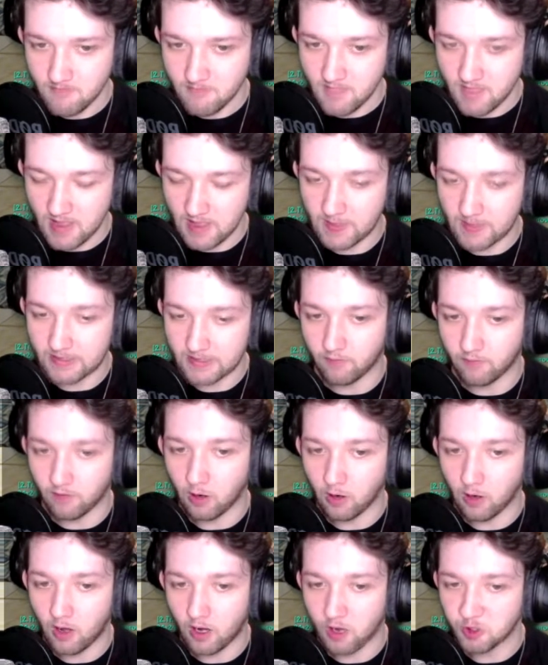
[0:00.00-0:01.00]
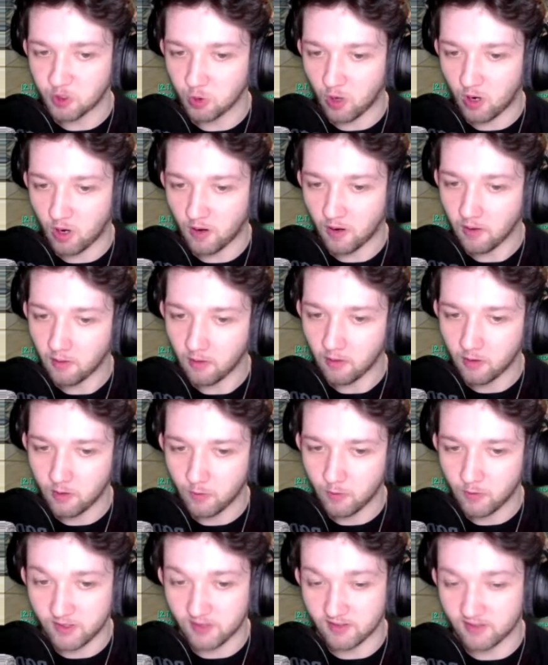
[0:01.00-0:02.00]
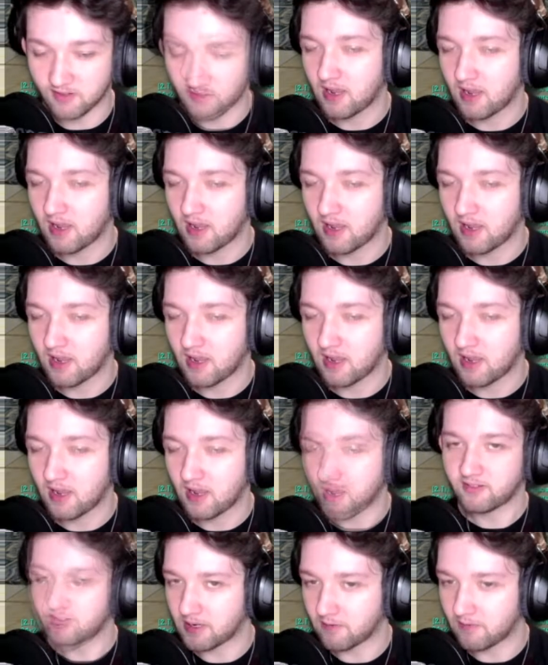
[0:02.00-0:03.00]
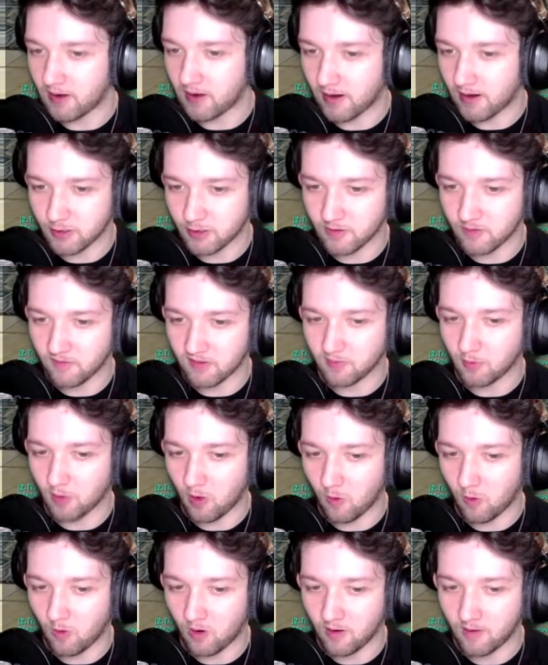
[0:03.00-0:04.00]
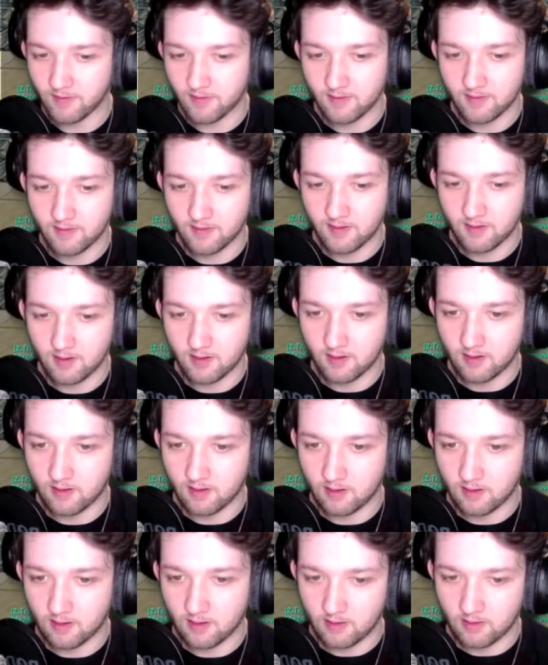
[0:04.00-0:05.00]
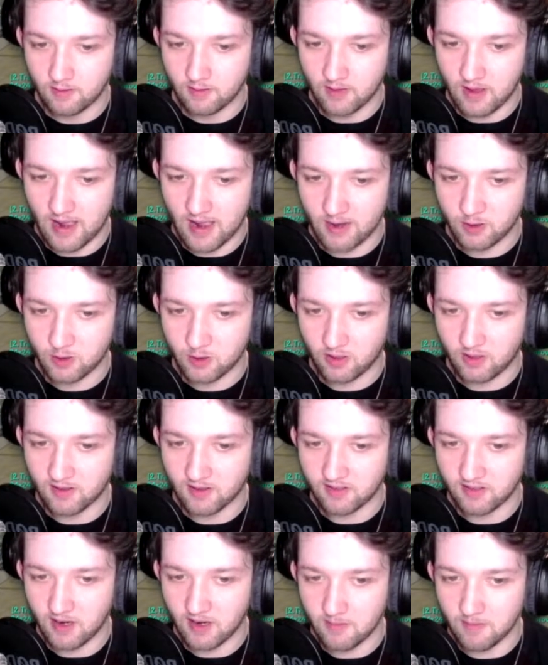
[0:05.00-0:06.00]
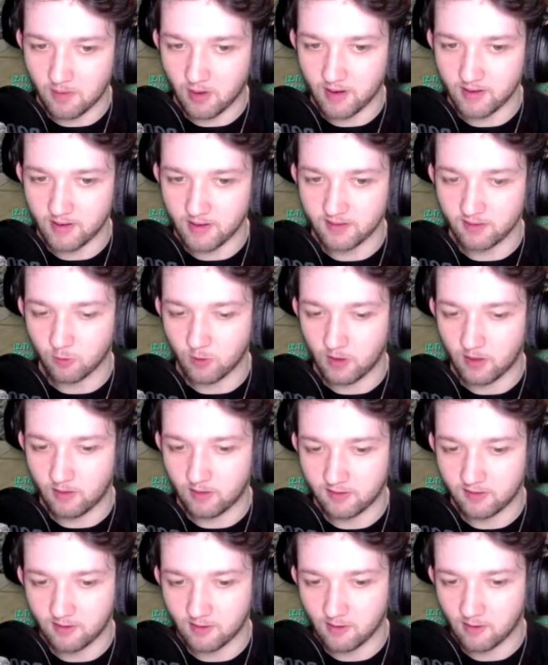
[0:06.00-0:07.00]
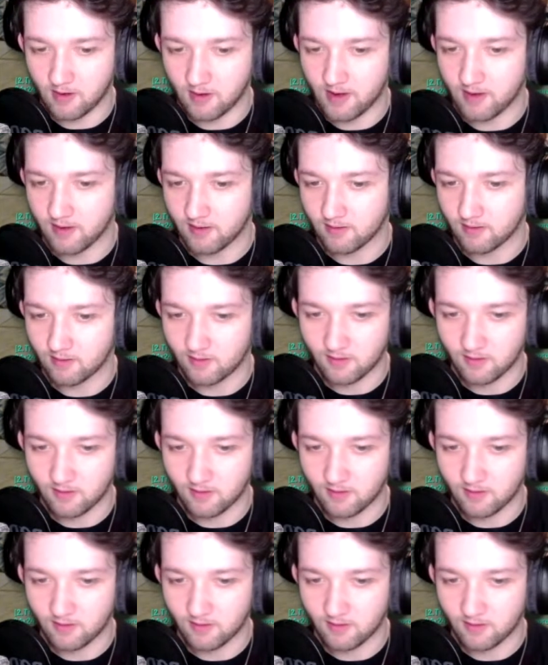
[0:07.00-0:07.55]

And then you have the large one, which is a slightly bigger version of the small one. They're actually the same price as well. So hey,